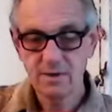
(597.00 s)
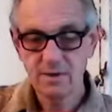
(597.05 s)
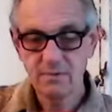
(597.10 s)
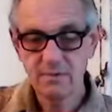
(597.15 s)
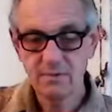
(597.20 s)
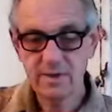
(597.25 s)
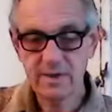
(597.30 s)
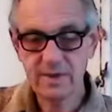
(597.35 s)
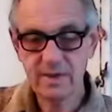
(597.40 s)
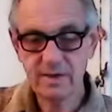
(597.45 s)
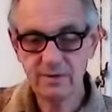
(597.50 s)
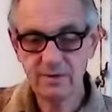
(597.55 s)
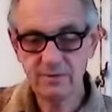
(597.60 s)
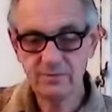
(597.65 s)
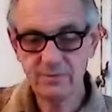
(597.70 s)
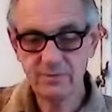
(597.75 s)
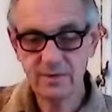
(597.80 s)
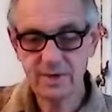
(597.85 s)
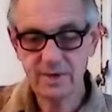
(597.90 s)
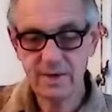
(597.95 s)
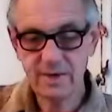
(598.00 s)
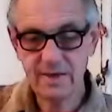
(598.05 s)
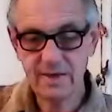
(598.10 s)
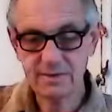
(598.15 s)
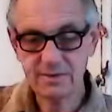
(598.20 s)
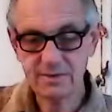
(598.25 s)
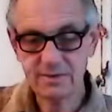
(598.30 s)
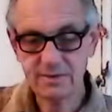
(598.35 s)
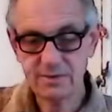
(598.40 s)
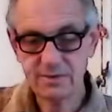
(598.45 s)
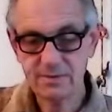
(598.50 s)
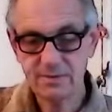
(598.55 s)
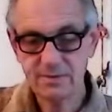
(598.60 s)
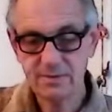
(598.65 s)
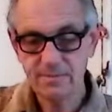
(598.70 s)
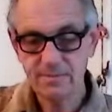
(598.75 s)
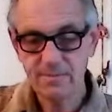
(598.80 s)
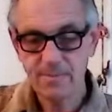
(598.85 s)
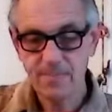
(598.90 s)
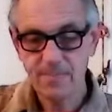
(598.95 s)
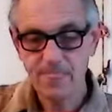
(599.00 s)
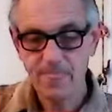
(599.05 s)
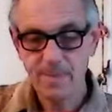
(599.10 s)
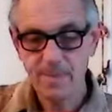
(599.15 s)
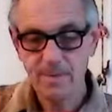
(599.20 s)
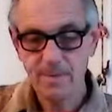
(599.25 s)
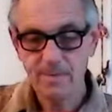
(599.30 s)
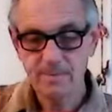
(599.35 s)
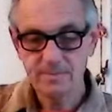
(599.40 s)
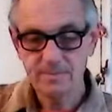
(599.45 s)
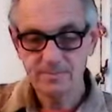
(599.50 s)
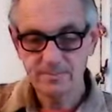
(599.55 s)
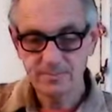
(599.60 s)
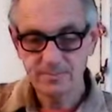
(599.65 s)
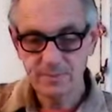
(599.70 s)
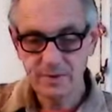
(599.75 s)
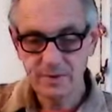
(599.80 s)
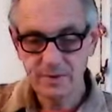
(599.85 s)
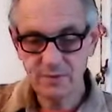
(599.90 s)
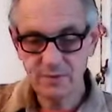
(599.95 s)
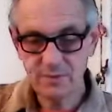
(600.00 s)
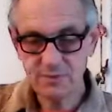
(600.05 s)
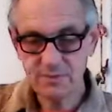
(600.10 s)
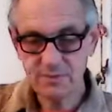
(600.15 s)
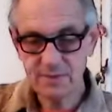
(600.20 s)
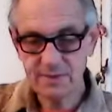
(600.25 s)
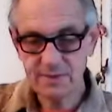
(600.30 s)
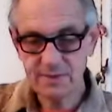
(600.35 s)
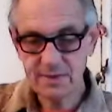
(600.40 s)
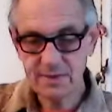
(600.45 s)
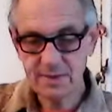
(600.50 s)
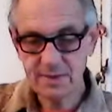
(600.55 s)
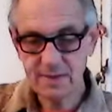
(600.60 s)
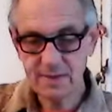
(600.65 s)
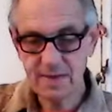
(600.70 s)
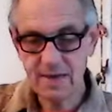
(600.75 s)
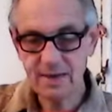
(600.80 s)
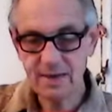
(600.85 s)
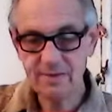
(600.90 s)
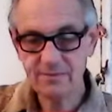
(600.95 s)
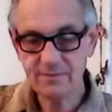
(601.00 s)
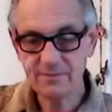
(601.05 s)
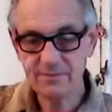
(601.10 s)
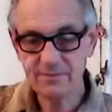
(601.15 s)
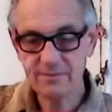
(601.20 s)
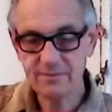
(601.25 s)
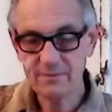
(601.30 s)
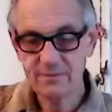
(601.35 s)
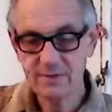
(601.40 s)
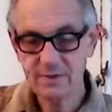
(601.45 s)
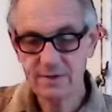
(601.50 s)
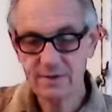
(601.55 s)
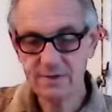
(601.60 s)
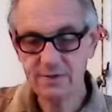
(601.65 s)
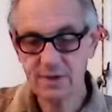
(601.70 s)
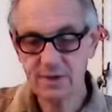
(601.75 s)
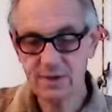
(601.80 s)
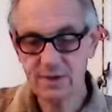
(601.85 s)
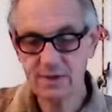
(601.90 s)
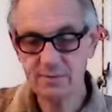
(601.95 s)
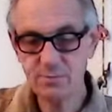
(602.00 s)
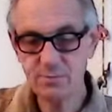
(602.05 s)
We cannot relax because we think life is our